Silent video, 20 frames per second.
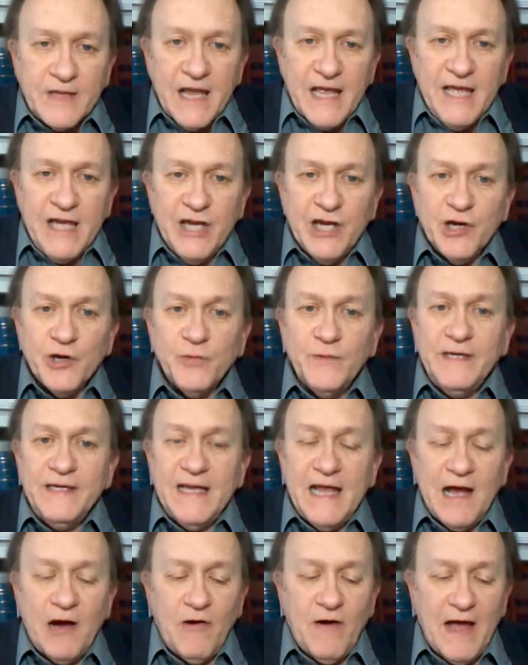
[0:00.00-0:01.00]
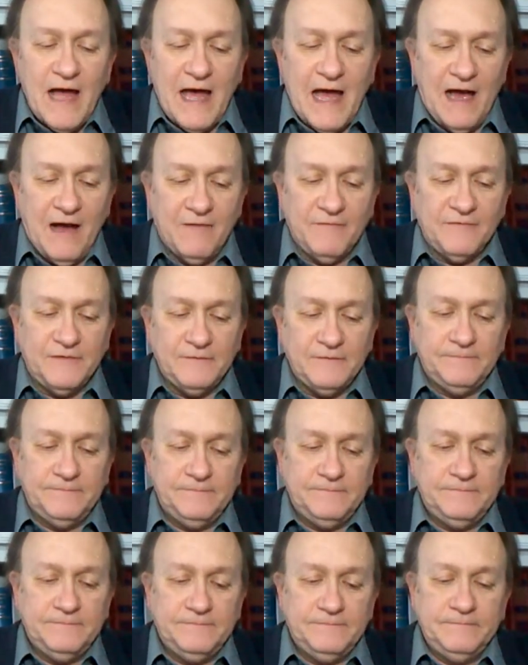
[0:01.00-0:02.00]
Here we now have
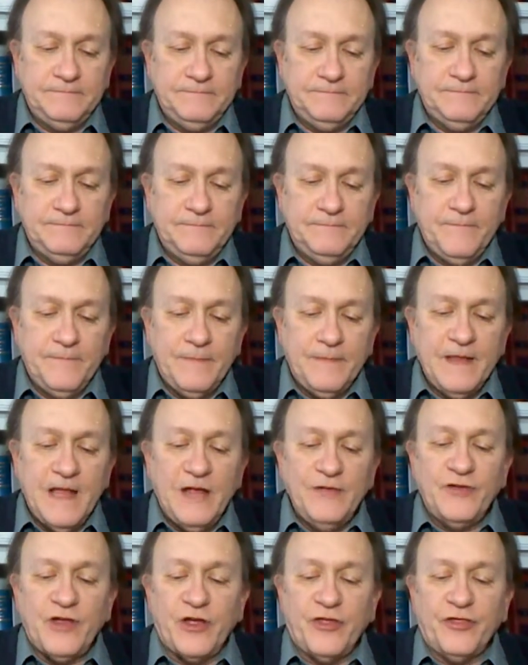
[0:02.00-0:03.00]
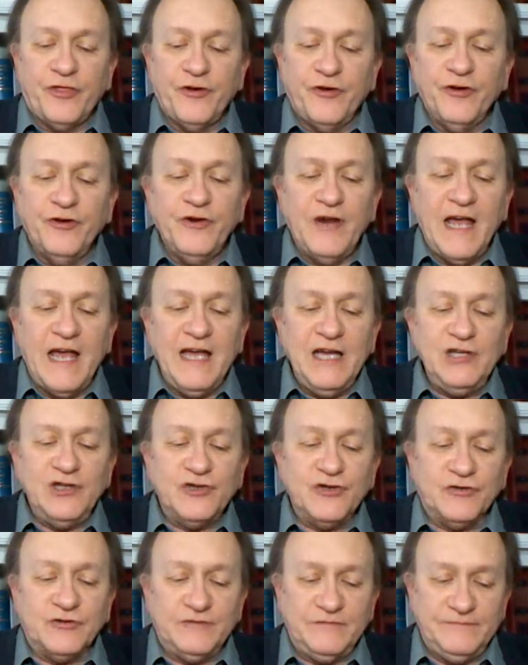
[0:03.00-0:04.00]
the third
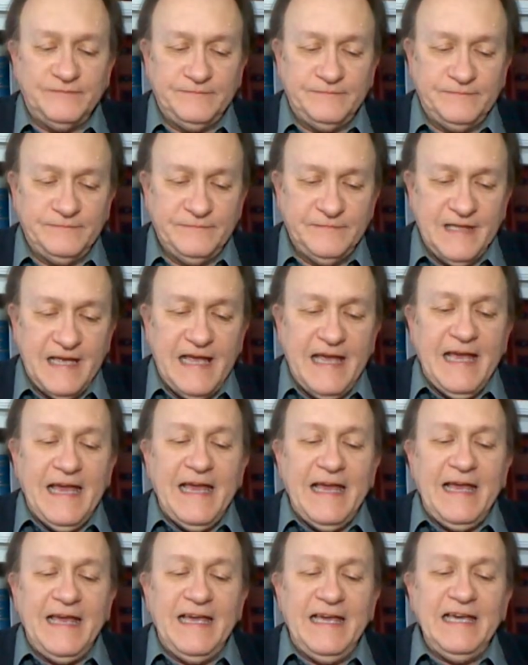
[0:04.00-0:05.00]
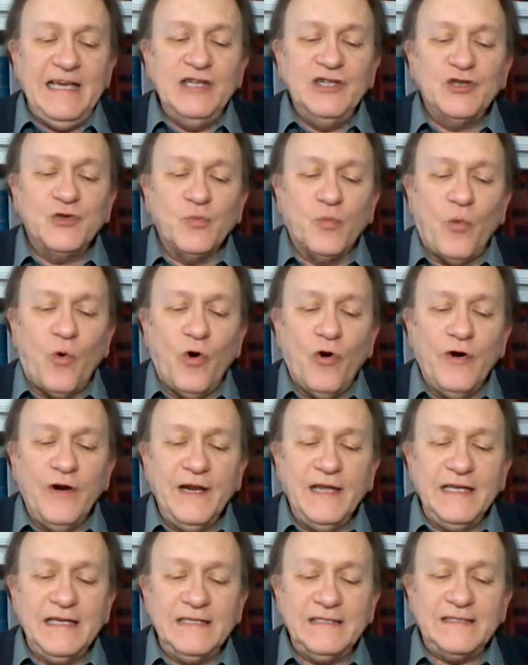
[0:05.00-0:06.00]
angel. His
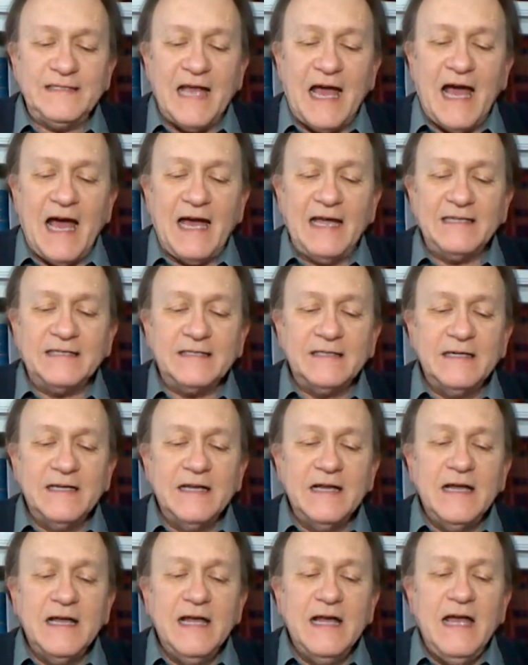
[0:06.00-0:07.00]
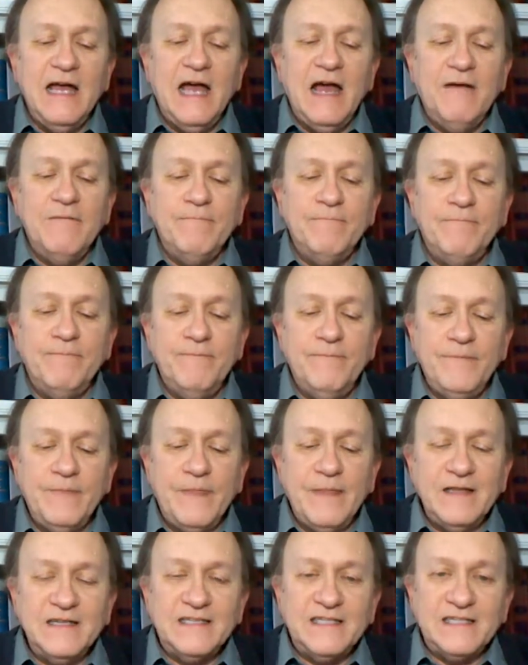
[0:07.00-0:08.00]
warning is that
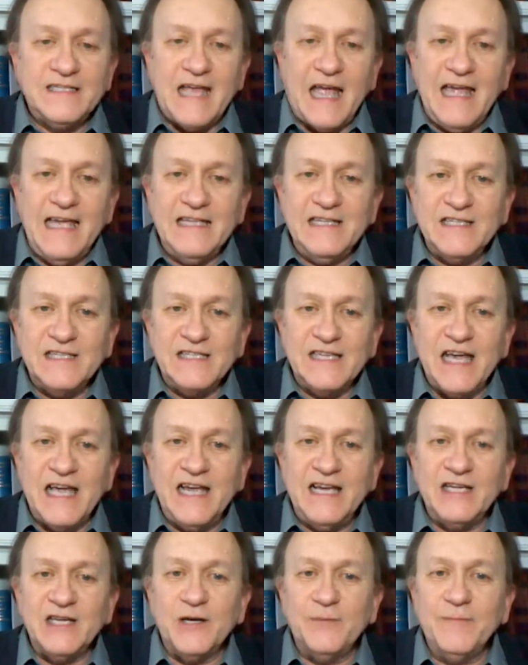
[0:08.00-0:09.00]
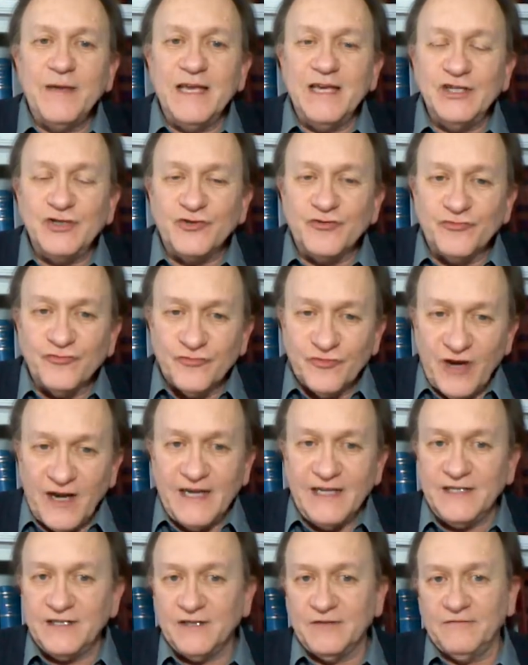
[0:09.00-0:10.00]
Satan's kingdom is
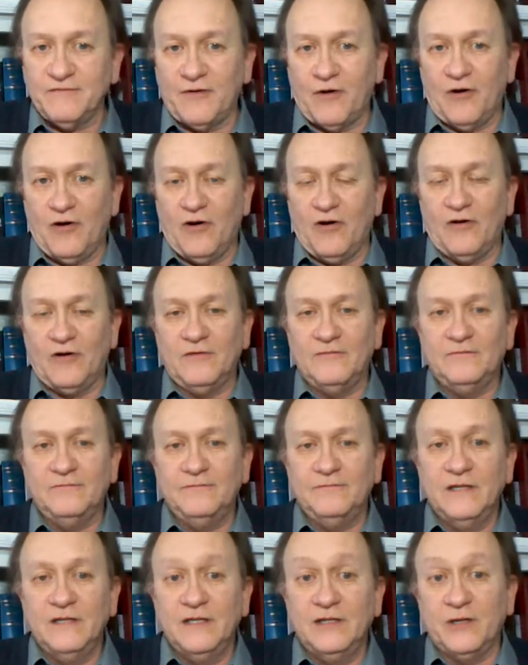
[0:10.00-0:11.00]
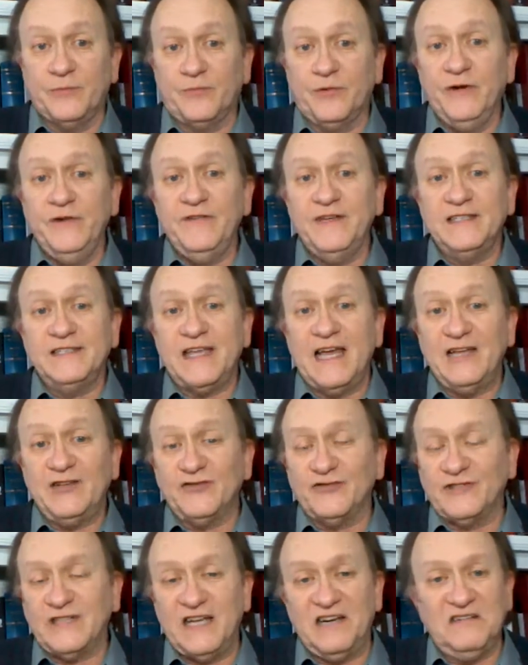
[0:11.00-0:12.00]
ready to fall. The previous
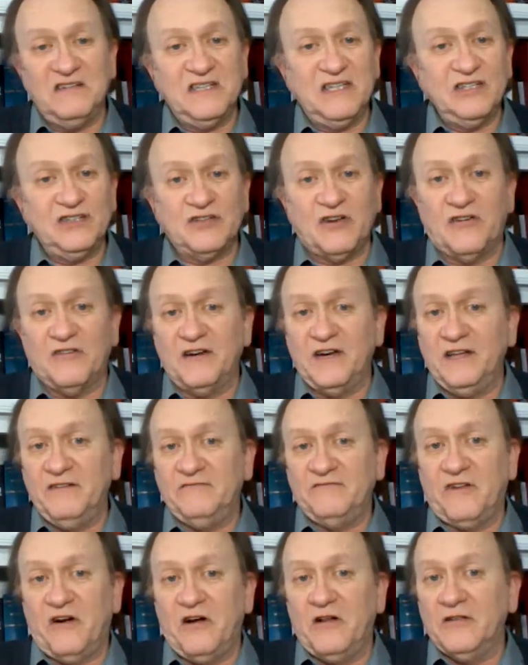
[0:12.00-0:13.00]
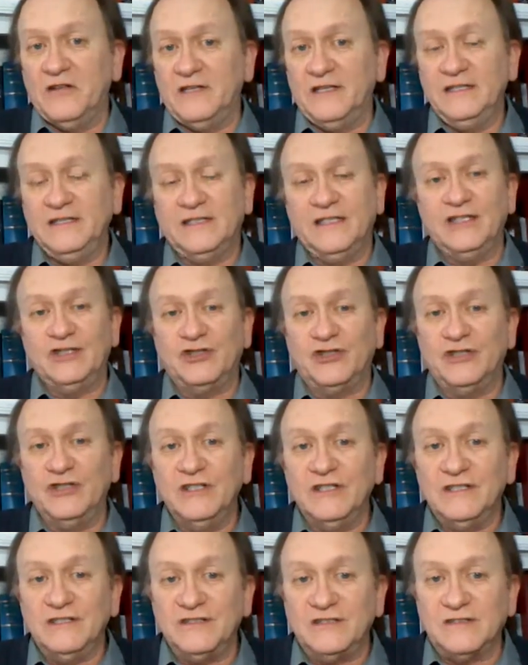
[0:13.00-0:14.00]
angel said, look, it's already fallen. It's as
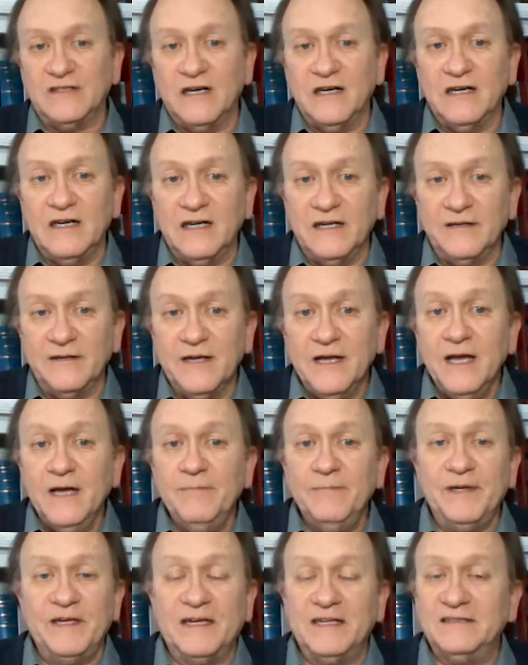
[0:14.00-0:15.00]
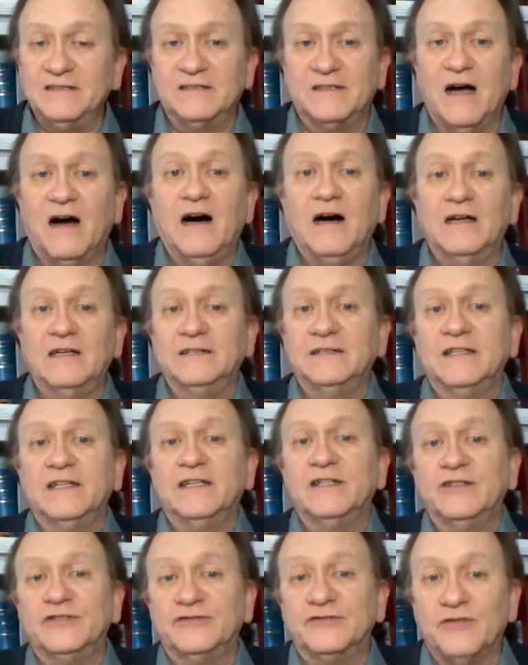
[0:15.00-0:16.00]
good as done because God is
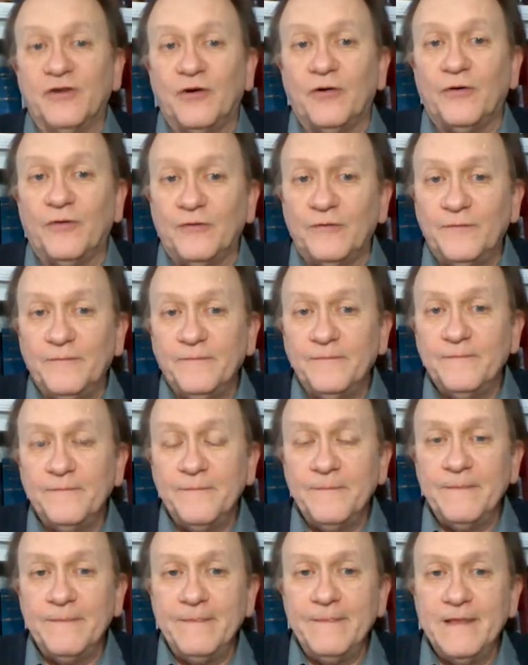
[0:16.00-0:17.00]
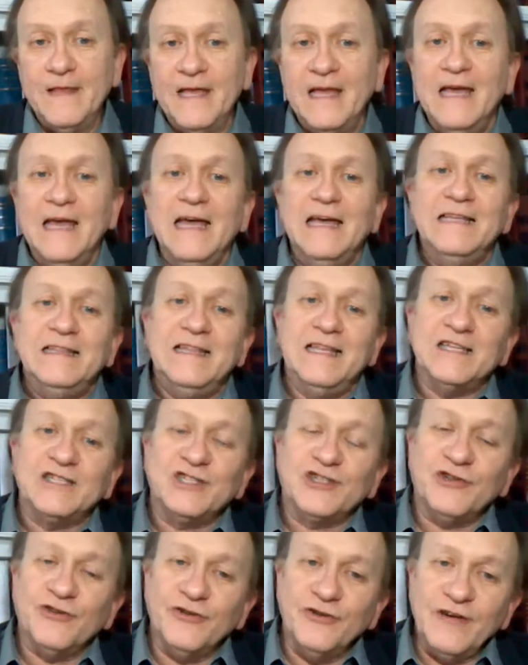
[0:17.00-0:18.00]
in control.
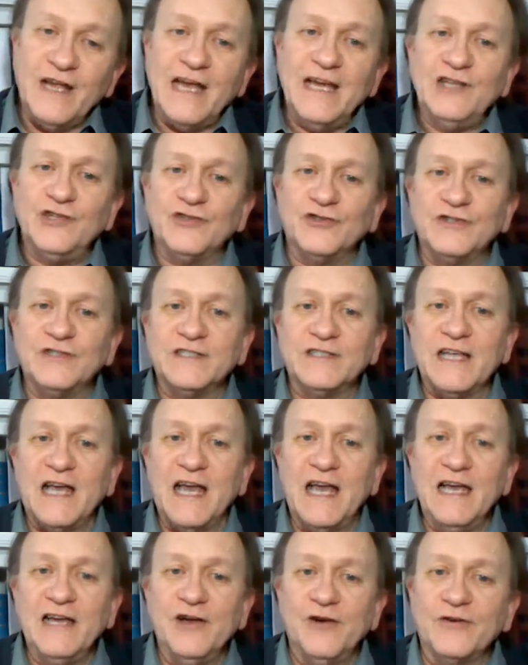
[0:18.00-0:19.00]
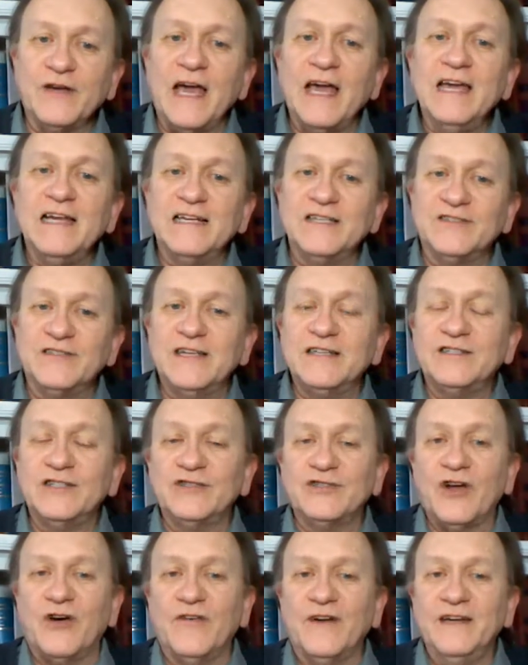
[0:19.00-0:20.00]
This third angel is saying, okay, in a sense
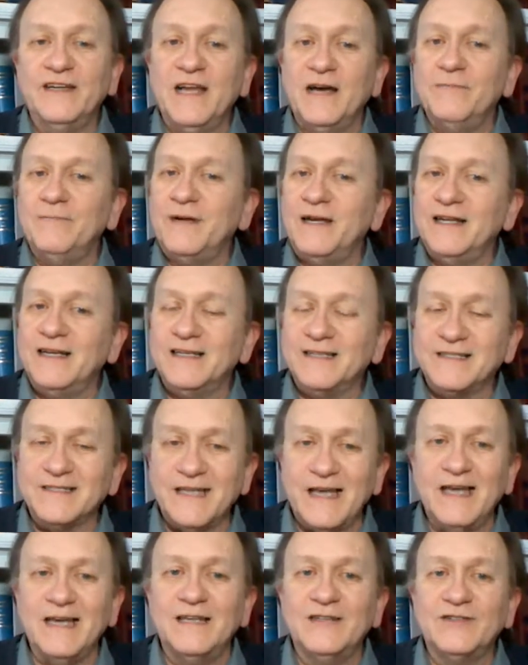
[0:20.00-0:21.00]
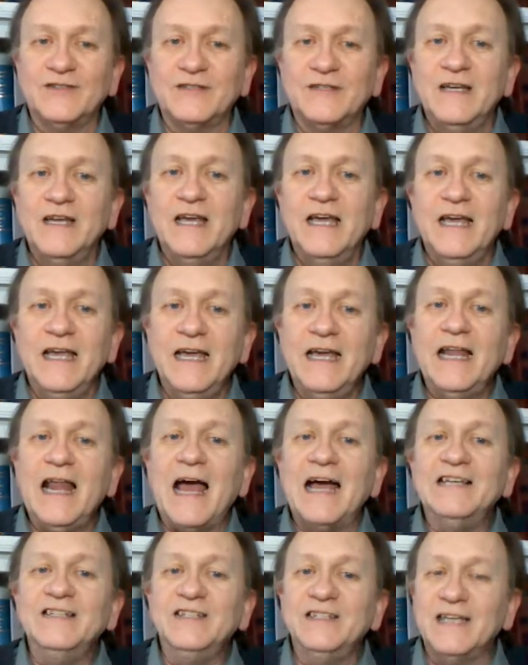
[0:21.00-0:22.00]
it's already done, but in a sense it
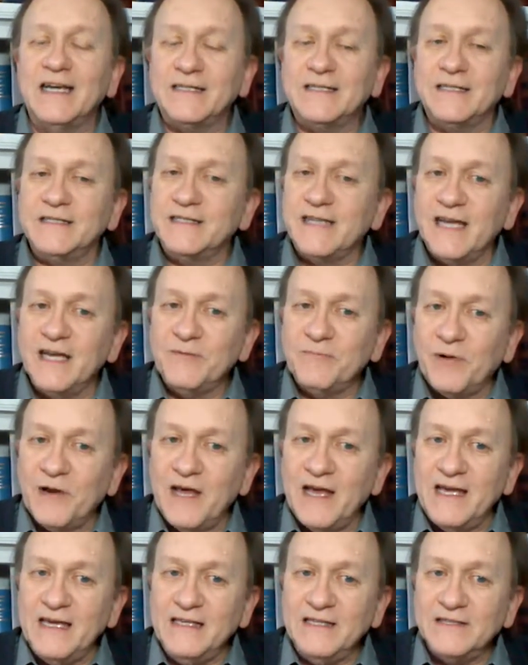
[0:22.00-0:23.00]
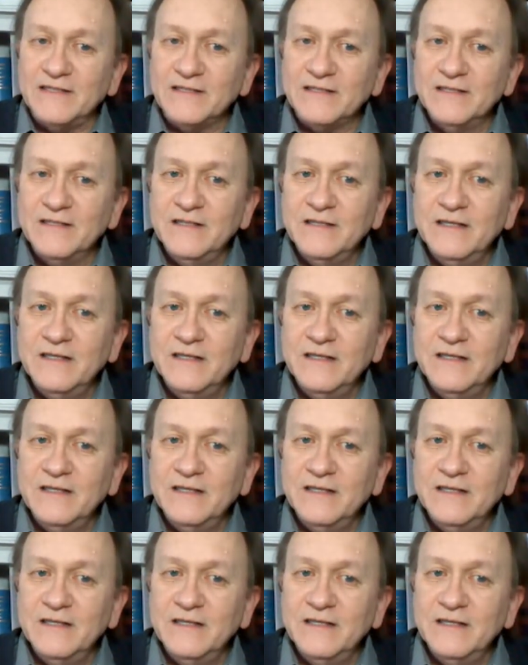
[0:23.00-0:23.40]
has yet to take place.